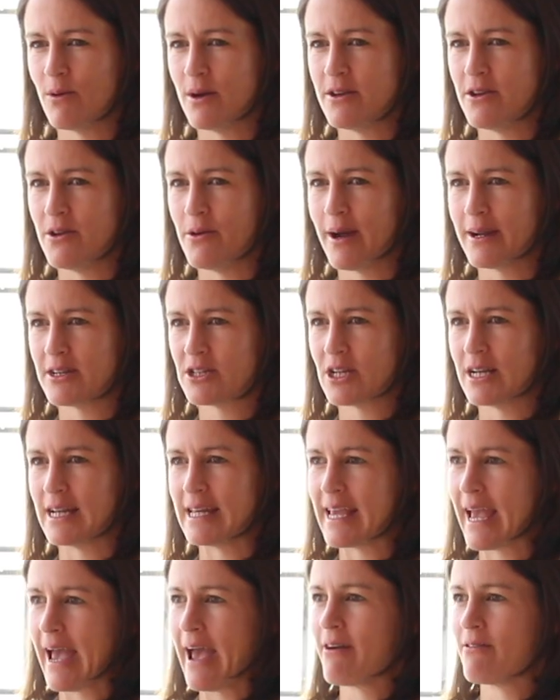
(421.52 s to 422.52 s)
when you
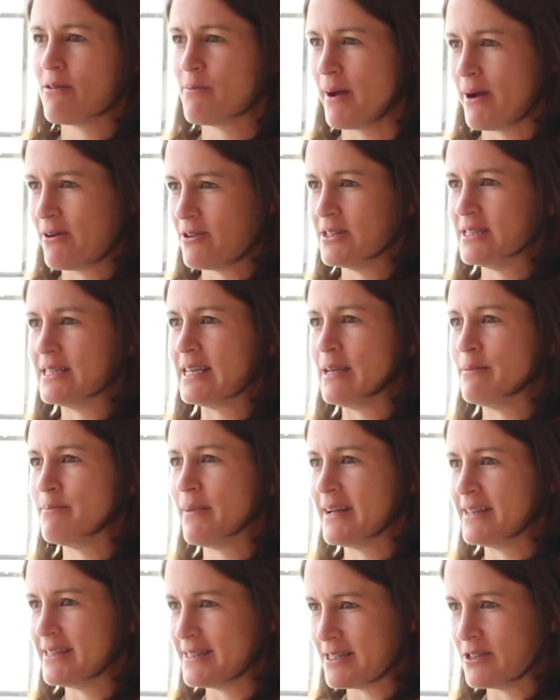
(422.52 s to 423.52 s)
actually care about your
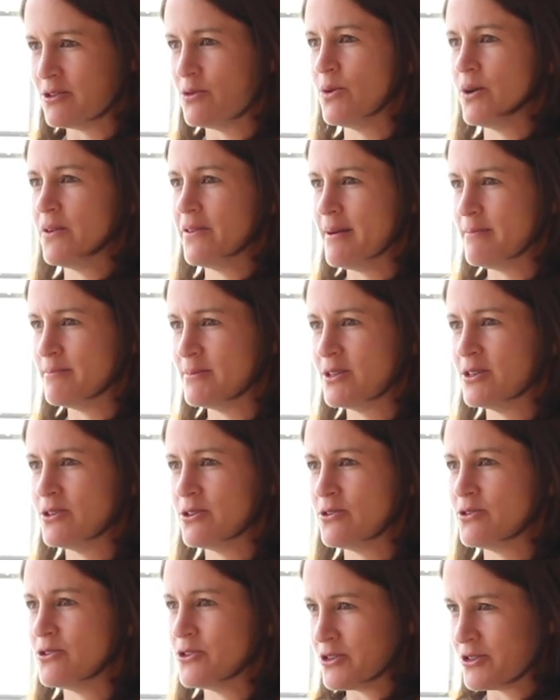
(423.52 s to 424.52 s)
teammates and you want them to
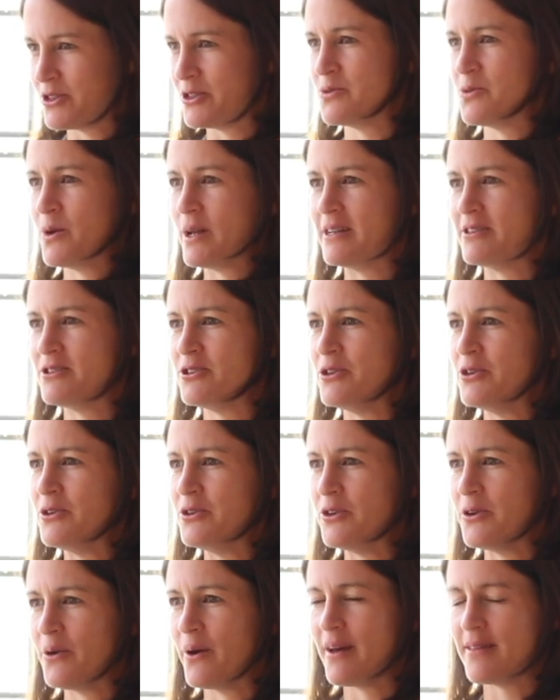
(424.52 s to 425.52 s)
do just as well as you
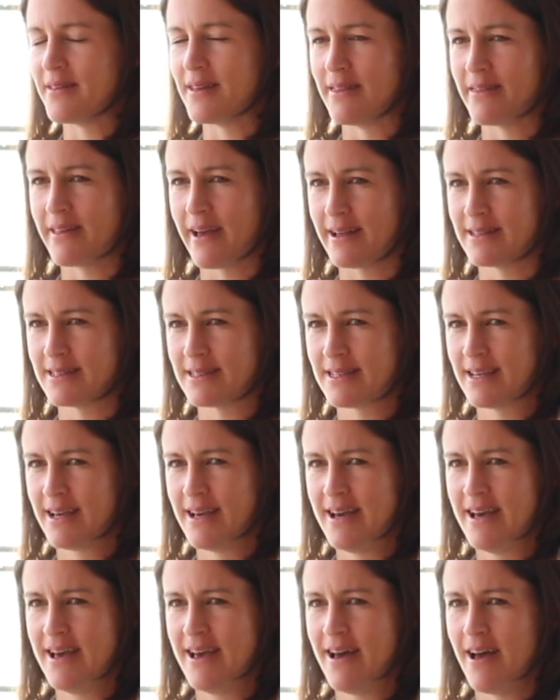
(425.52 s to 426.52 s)
do, I think that's
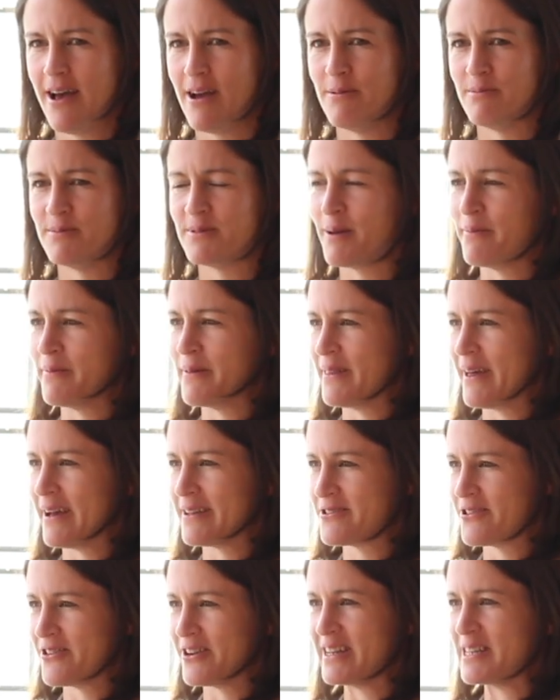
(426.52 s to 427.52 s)
something
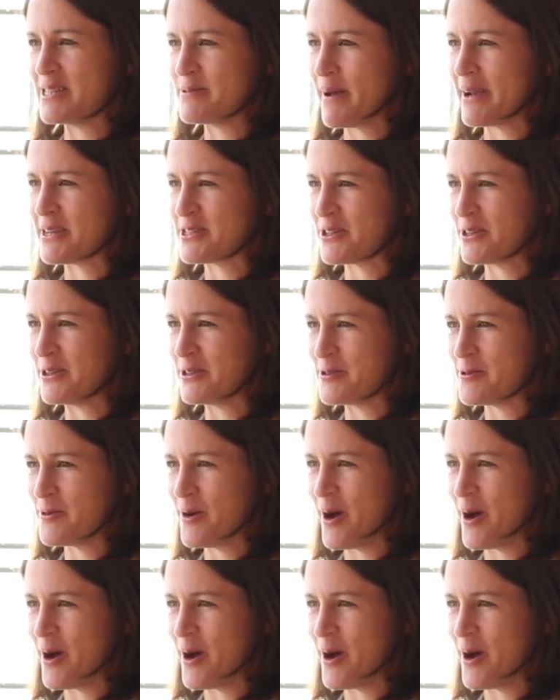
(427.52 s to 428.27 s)
that's really special as